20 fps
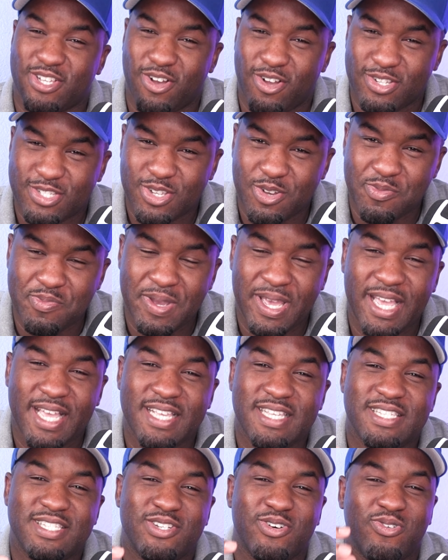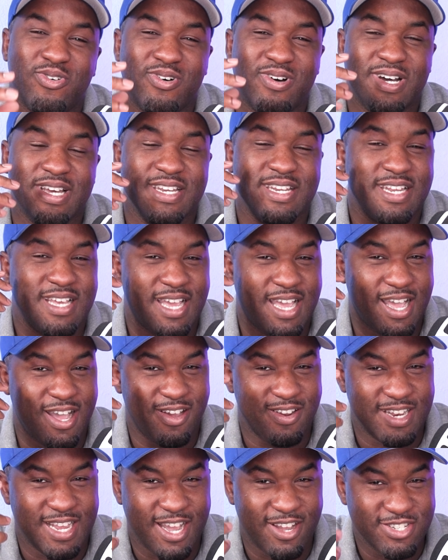also based on
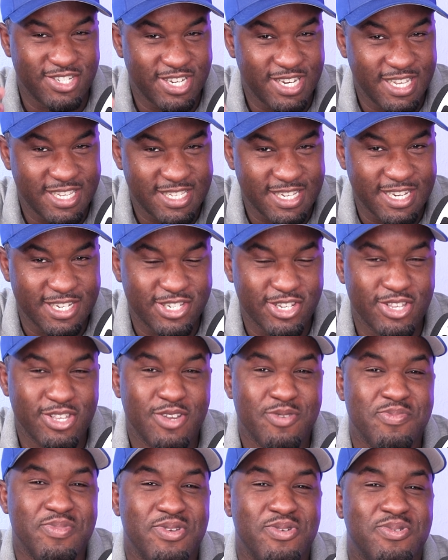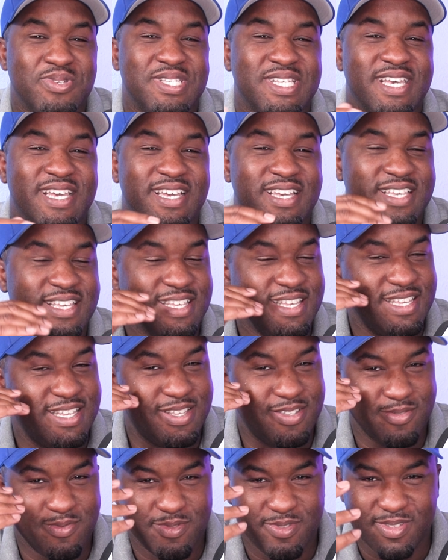how loud you're listening to your music,
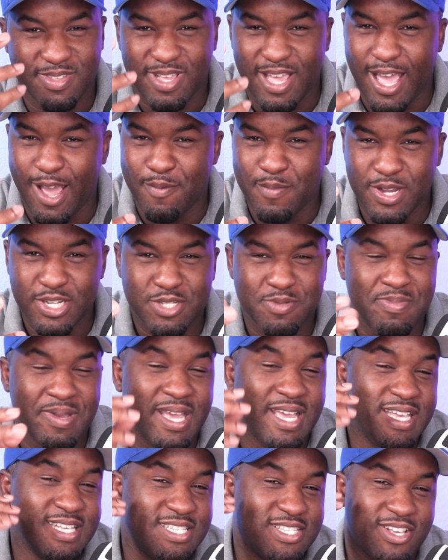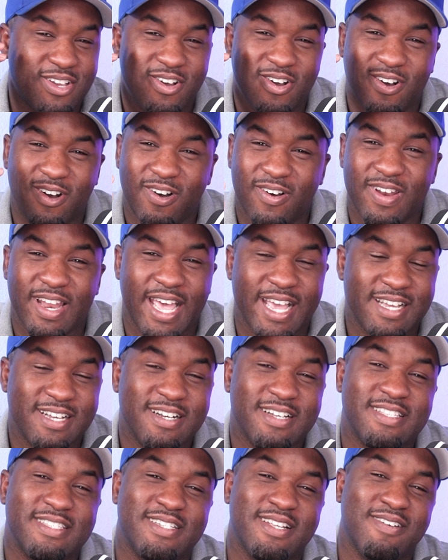how much bass, all that
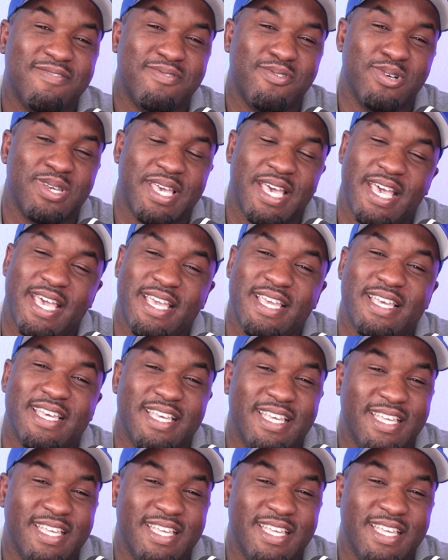good stuff, okay?